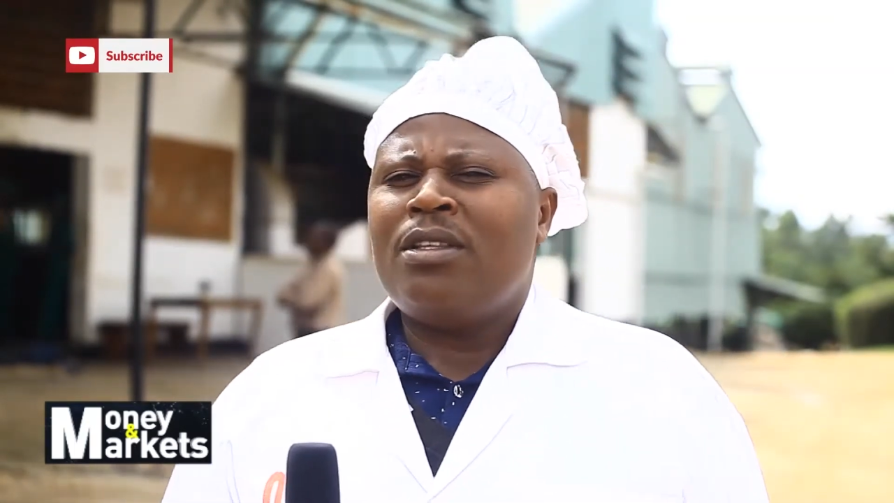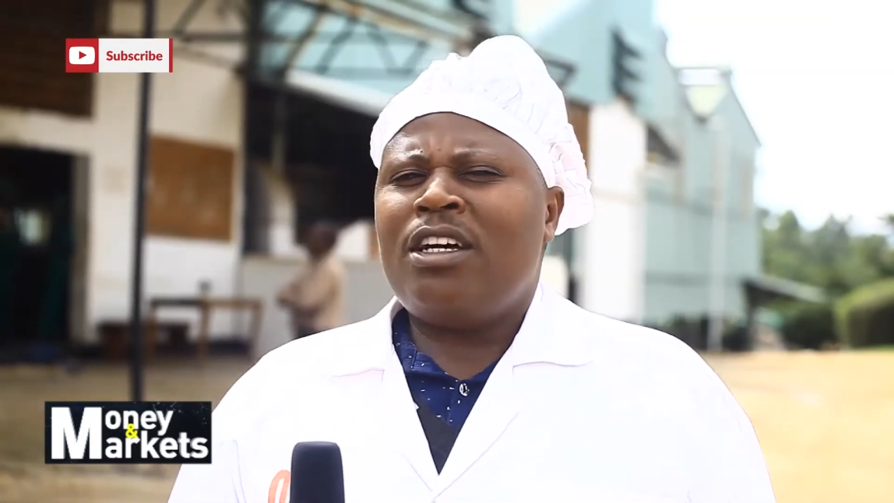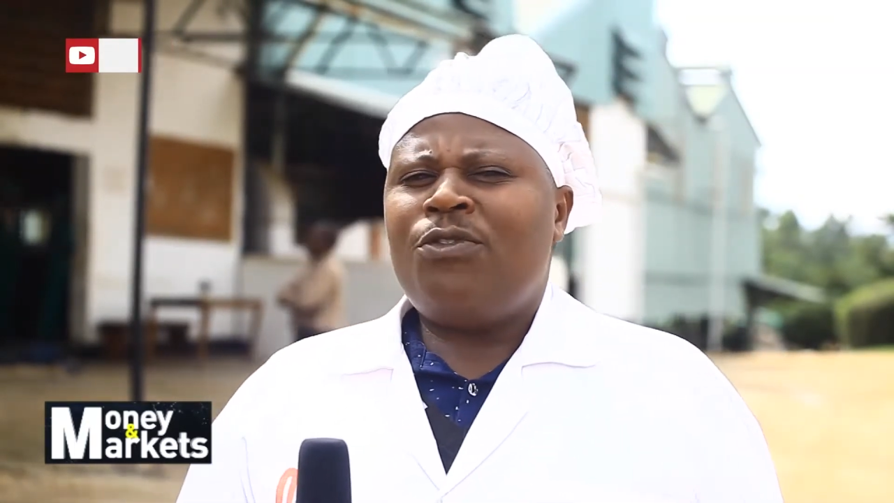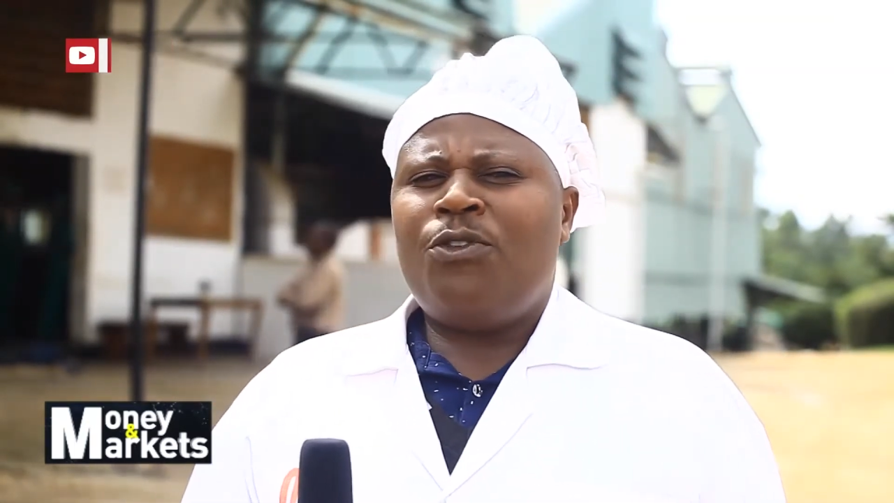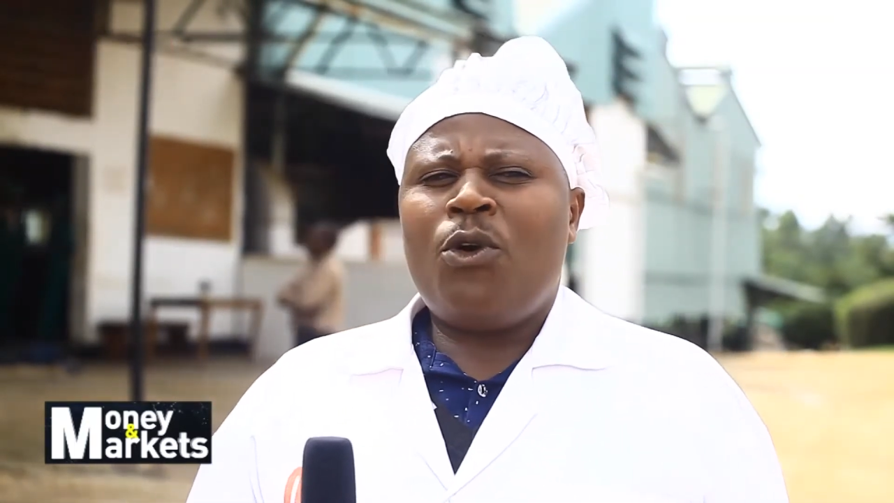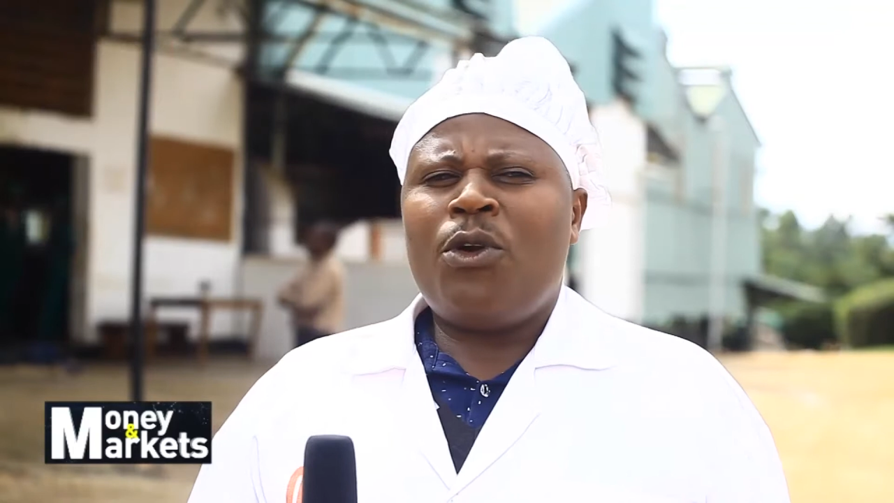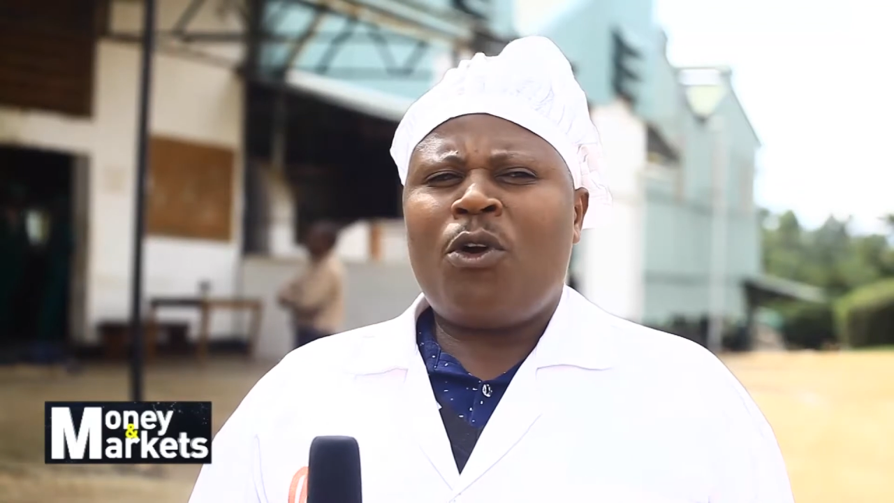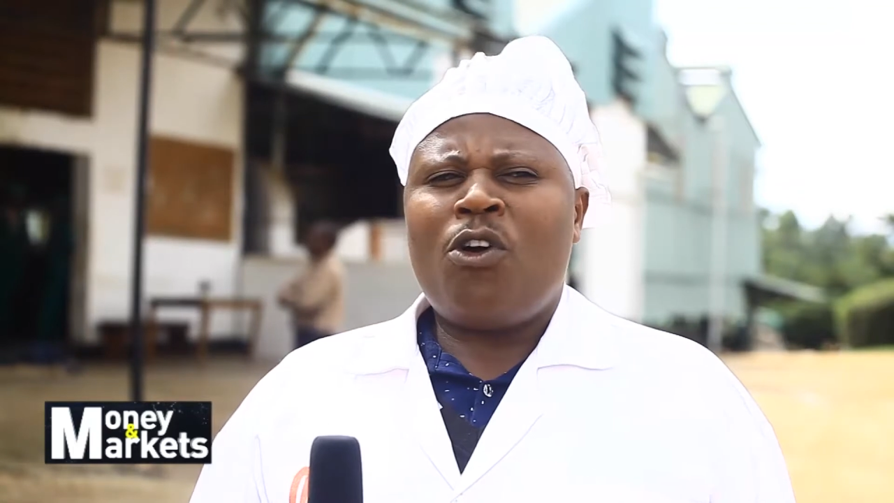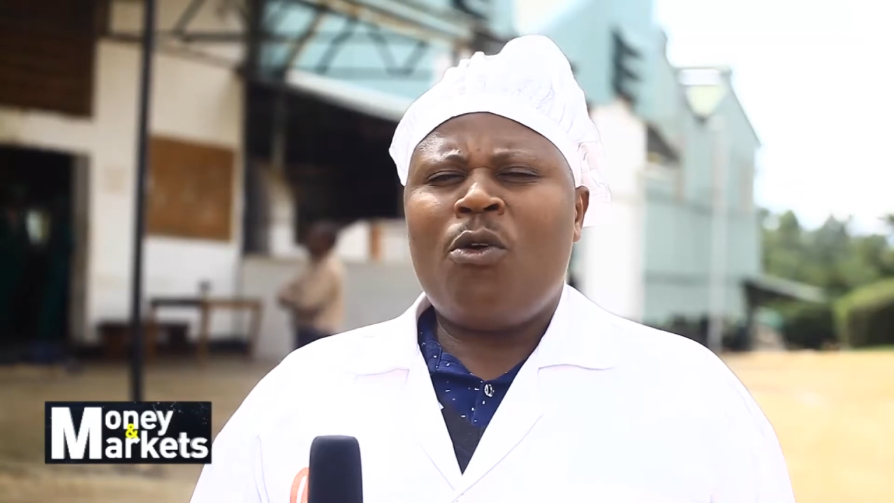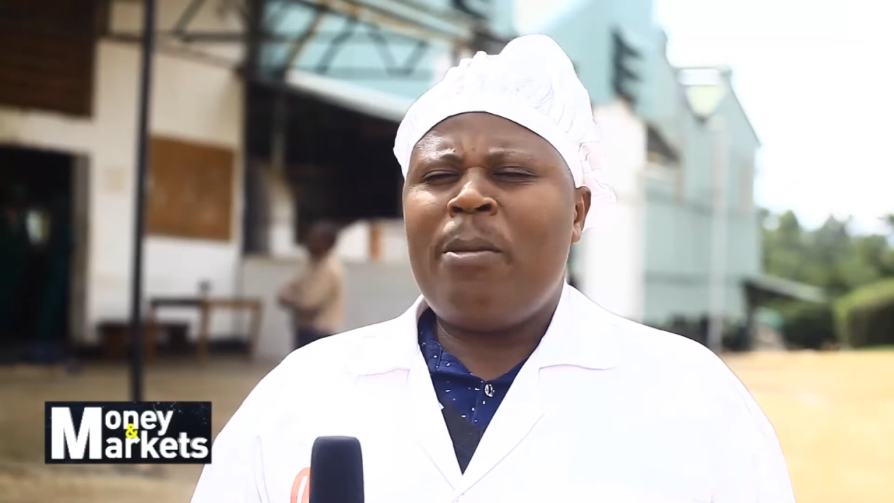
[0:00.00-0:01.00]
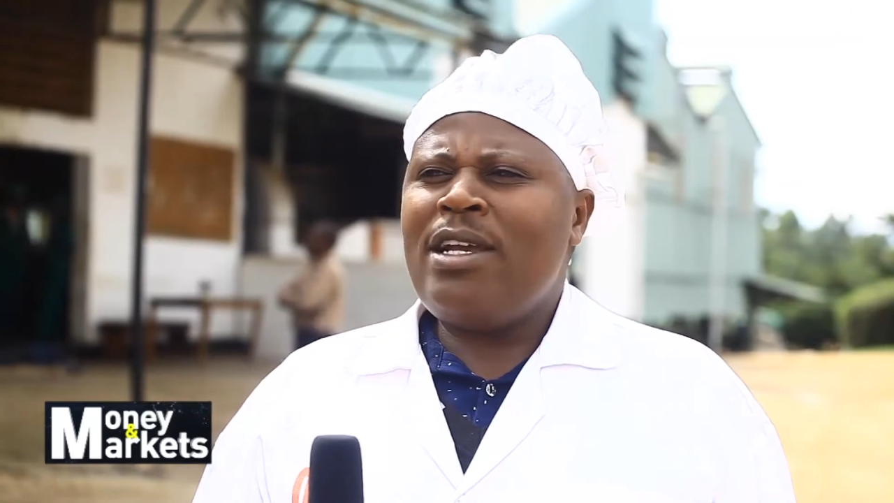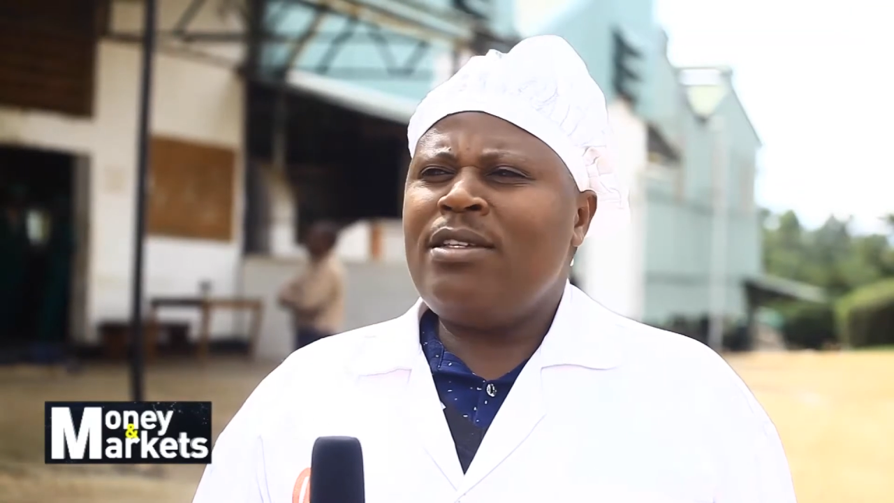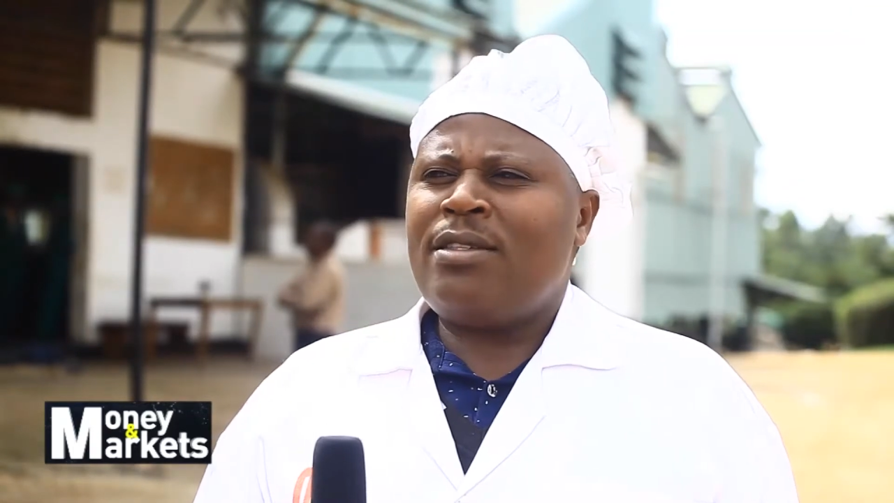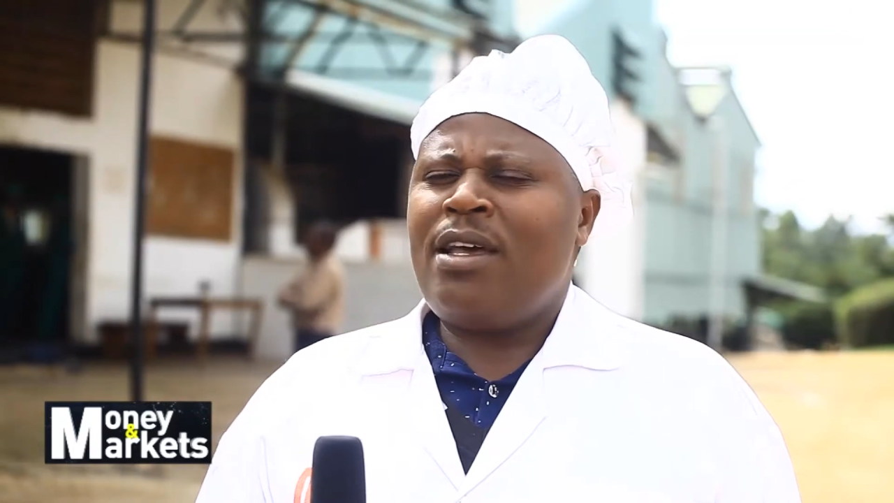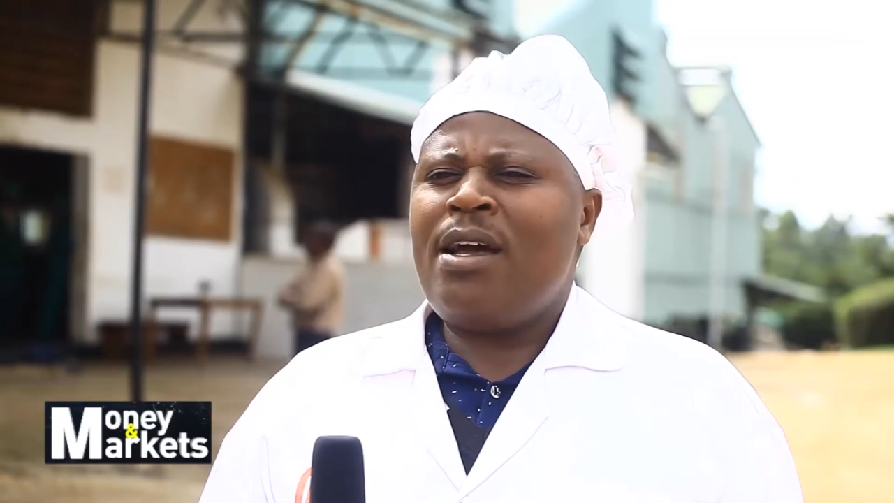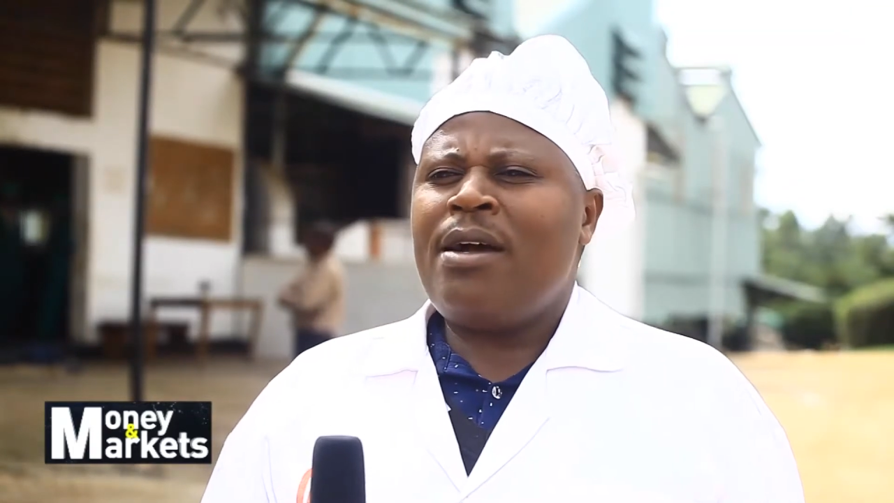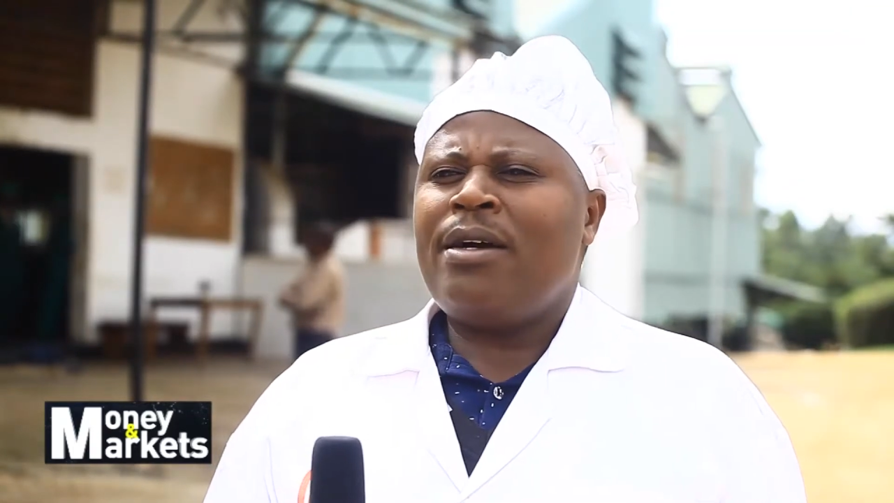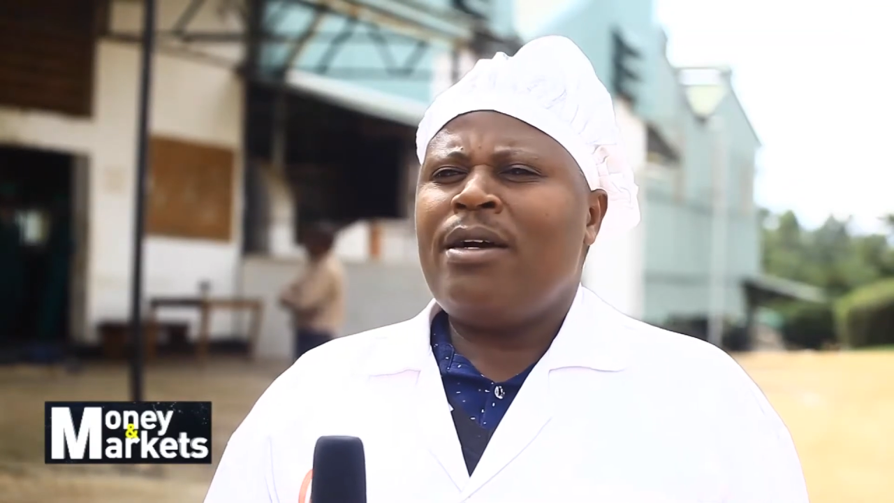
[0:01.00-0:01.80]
That fuel economizer